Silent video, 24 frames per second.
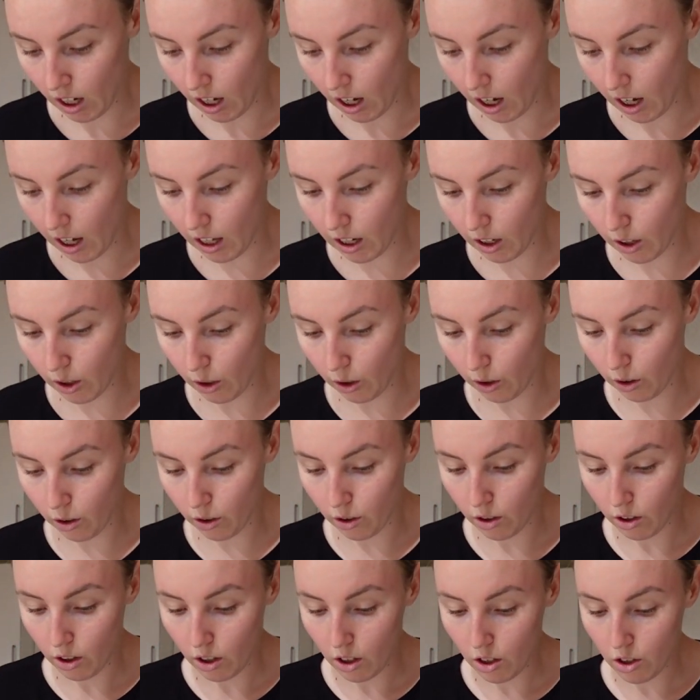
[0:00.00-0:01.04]
I don't know.
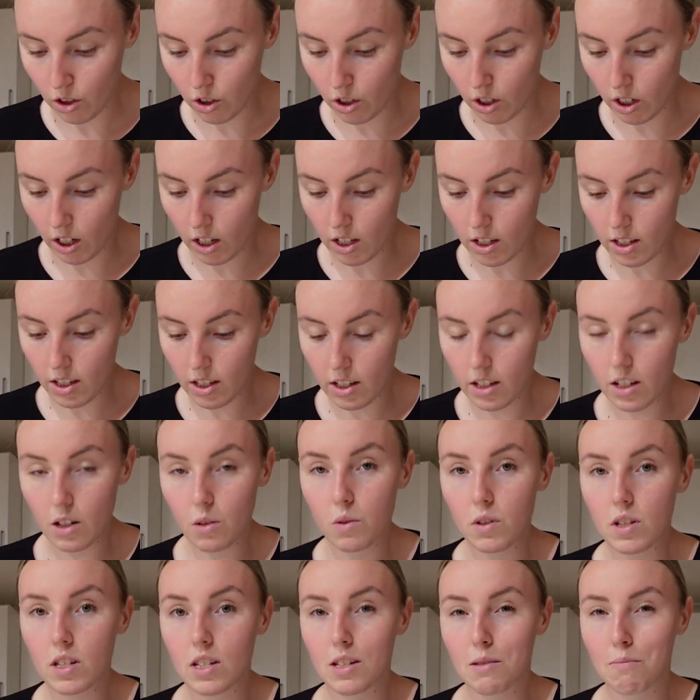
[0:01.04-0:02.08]
She does
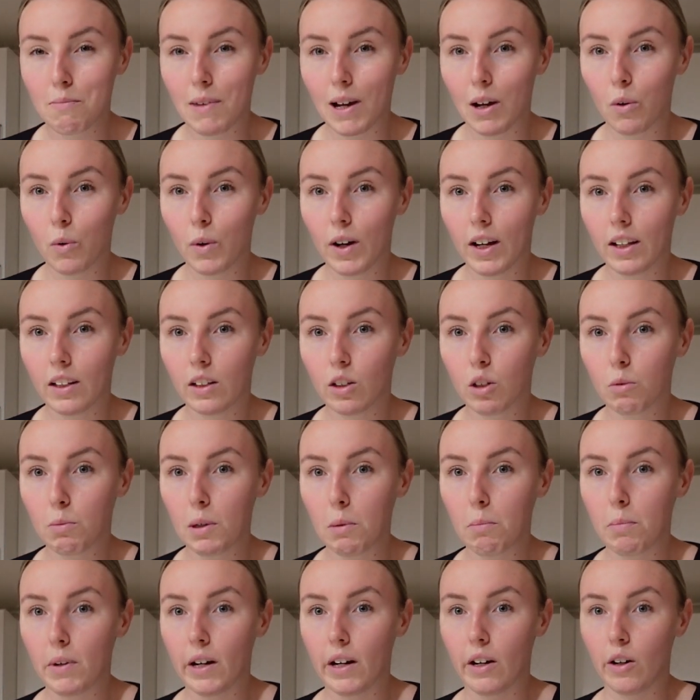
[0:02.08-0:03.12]
still smell a little
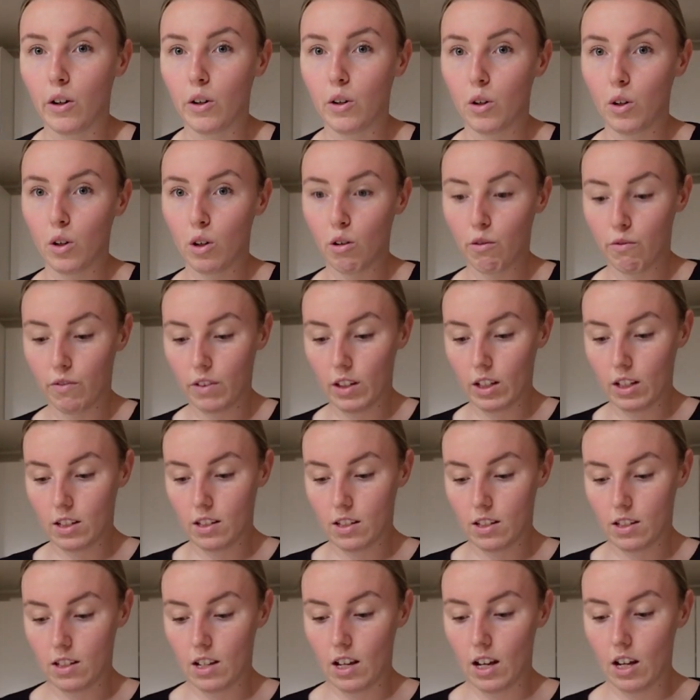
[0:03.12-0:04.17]
bit, but I don't know if
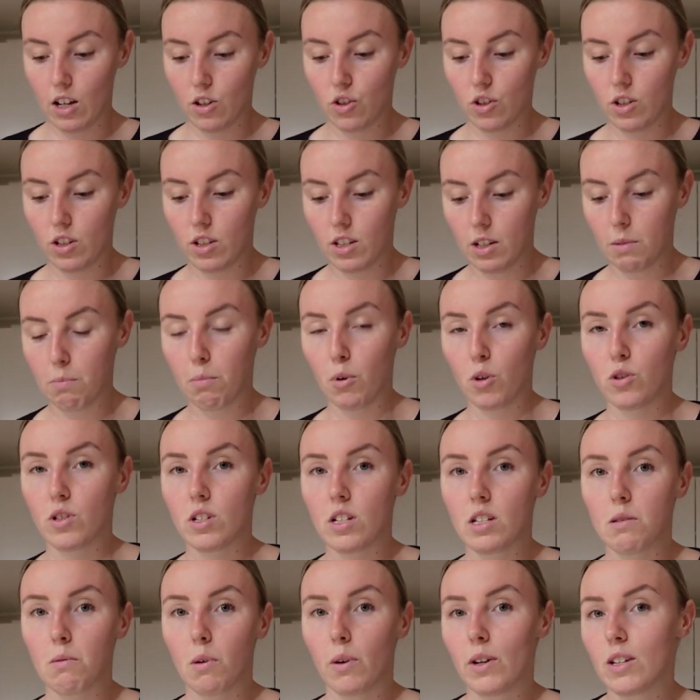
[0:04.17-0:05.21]
that's how she's supposed
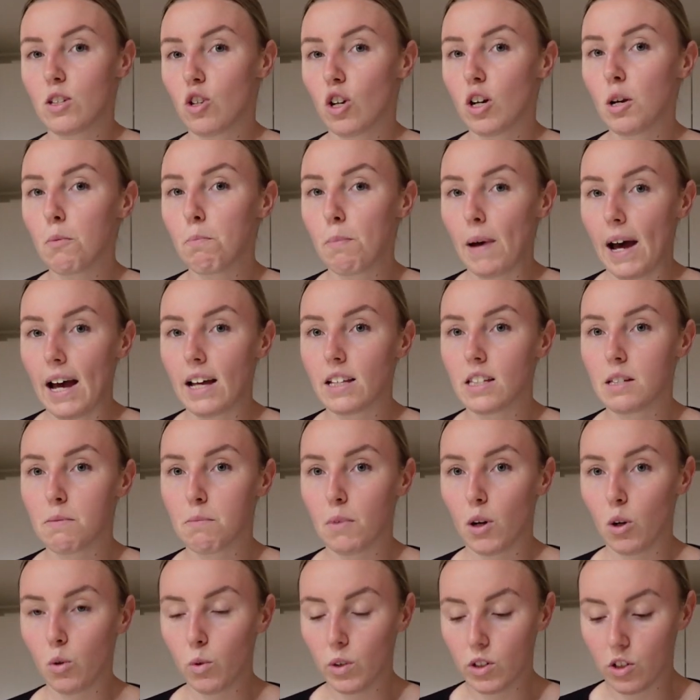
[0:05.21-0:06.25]
to smell. It's not a bad
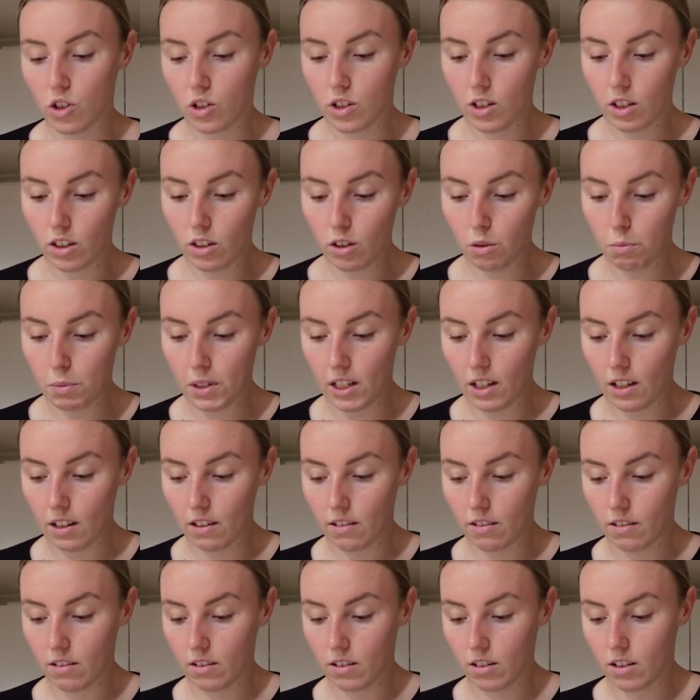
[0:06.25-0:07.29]
smell, it's just a little bit,
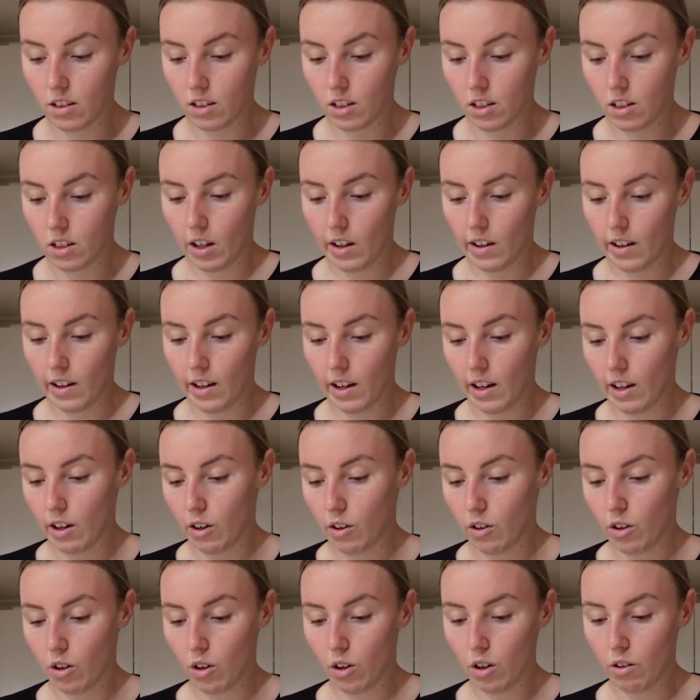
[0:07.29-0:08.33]
I
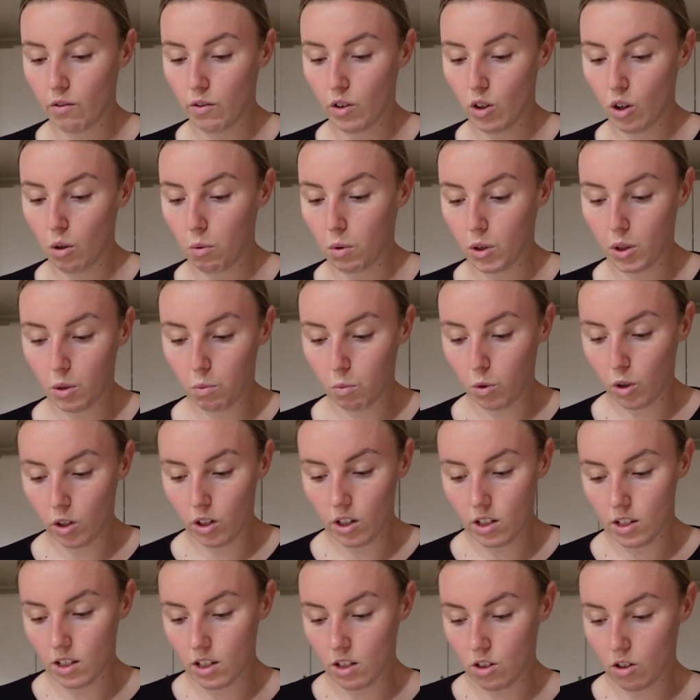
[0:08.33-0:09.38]
don't even know what the word
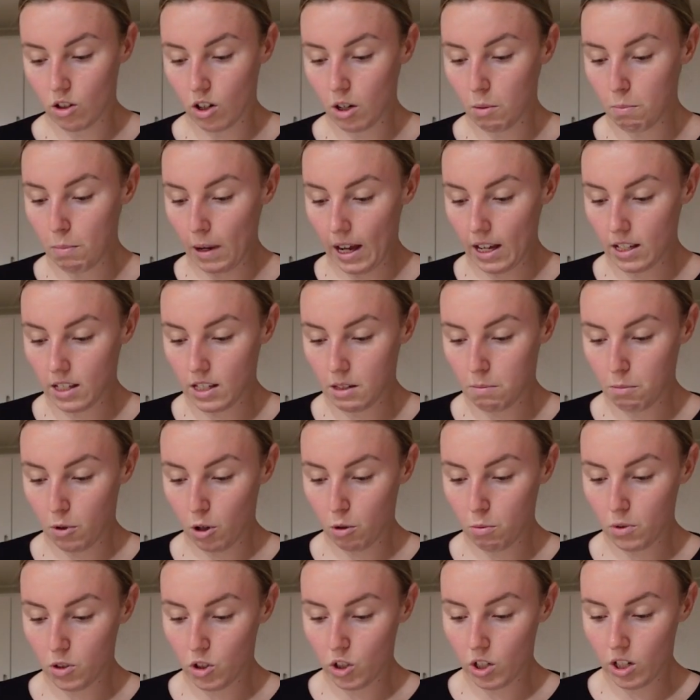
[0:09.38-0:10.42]
is. It's not a bad
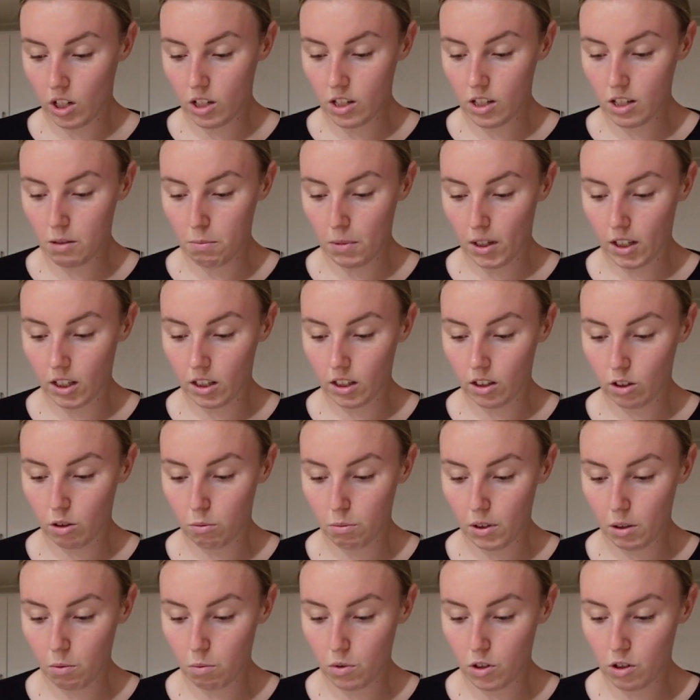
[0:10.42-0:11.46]
smell, but she does smell a little
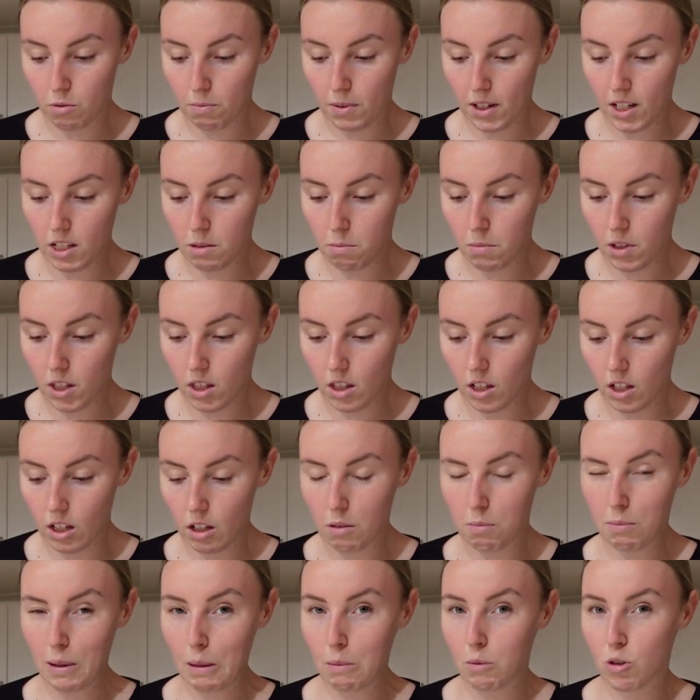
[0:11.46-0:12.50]
bit, which makes me
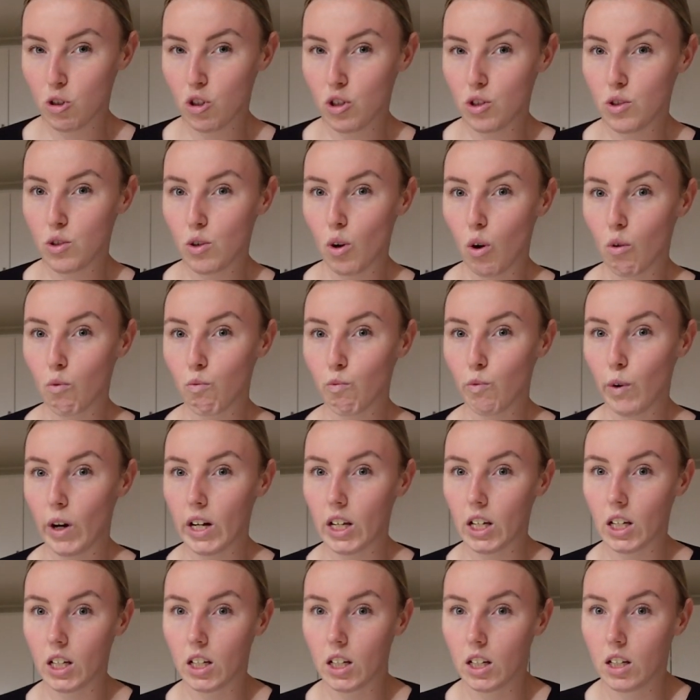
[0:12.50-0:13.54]
think maybe she's not
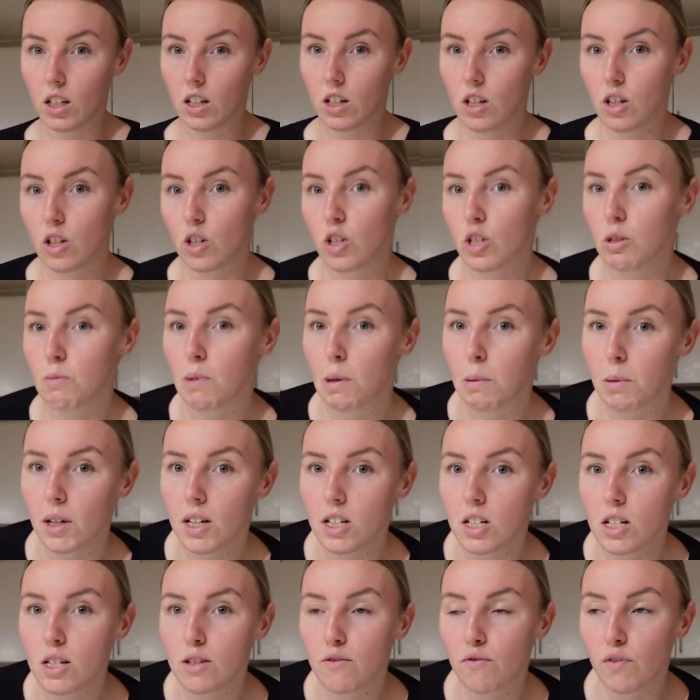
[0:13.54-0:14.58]
ready. So maybe I
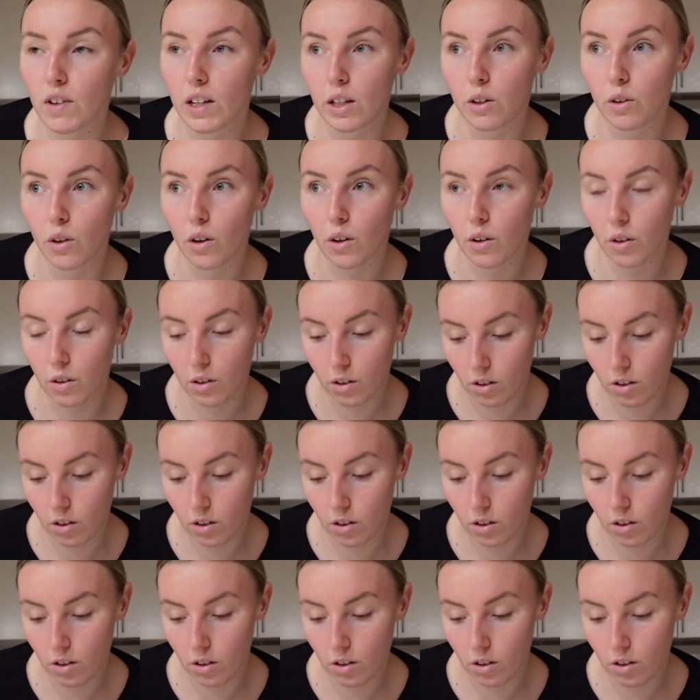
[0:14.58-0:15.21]
just feed her.